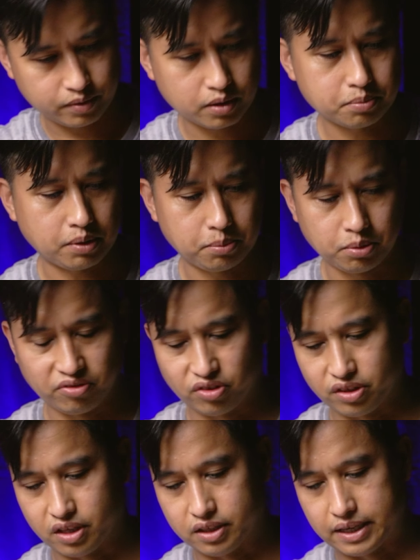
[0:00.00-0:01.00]
It's probably
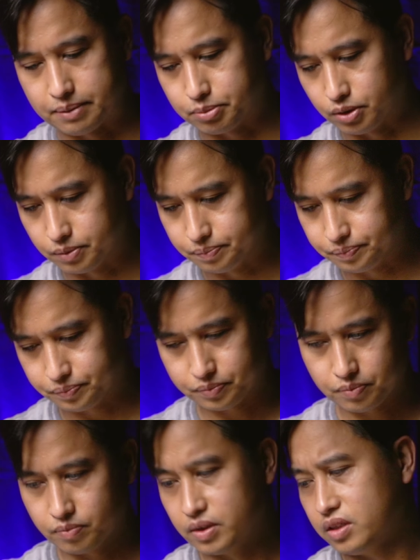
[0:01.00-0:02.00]
for the adapter.
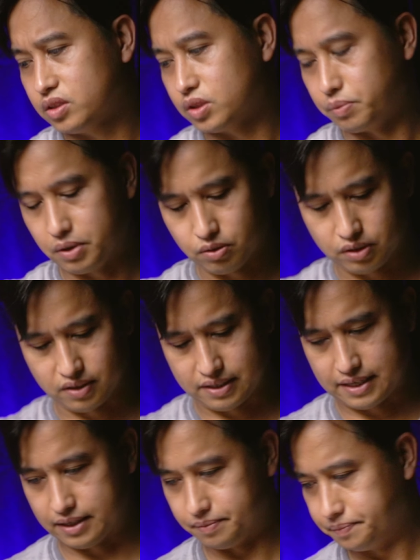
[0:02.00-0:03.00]
So we don't need
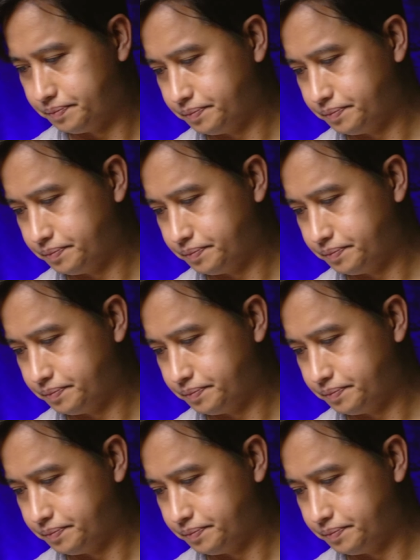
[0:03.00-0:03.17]
that.